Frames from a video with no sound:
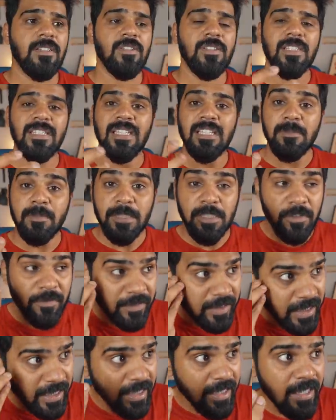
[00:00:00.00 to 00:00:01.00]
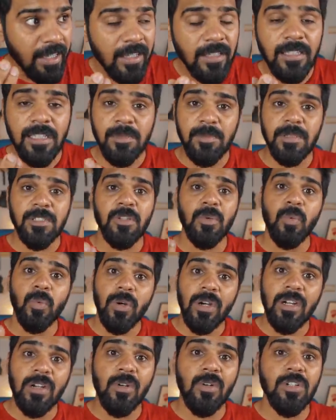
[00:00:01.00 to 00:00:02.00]
You see, this much of thinking, this much of
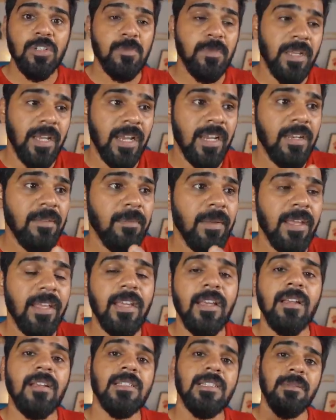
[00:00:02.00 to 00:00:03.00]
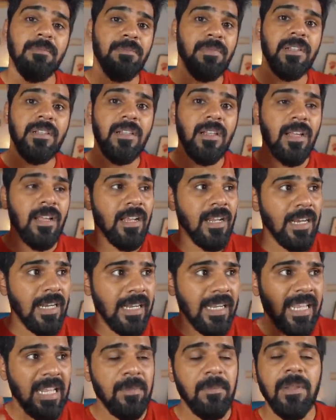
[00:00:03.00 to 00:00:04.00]
work goes behind making a simple
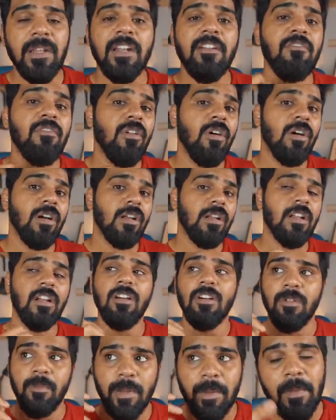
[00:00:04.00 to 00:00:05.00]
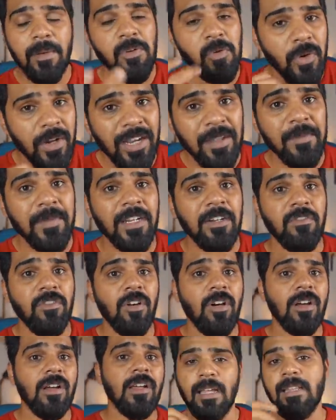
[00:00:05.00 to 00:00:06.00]
10-minute vlog or maybe 20-minute
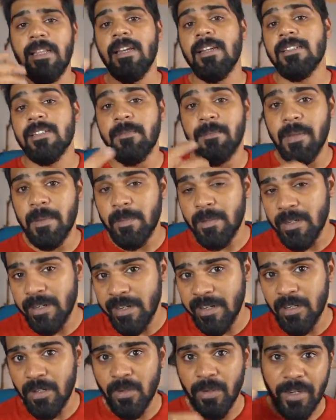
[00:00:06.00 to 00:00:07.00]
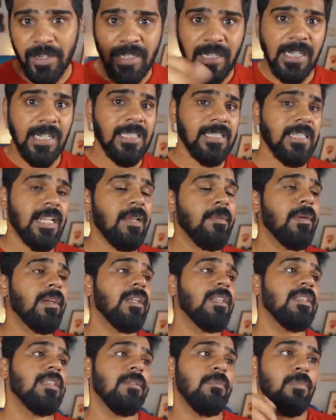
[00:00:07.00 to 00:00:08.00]
vlog, and there are some people ready to hit the dislike
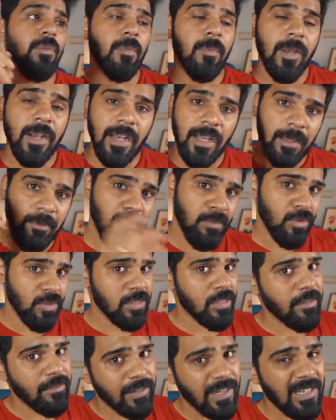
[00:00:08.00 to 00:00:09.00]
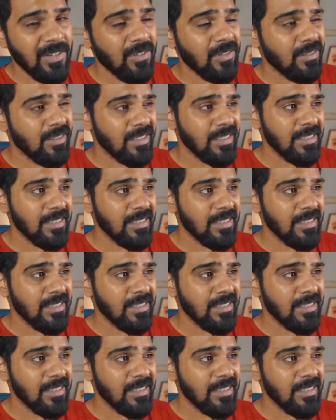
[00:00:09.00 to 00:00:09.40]
button the moment I post a video.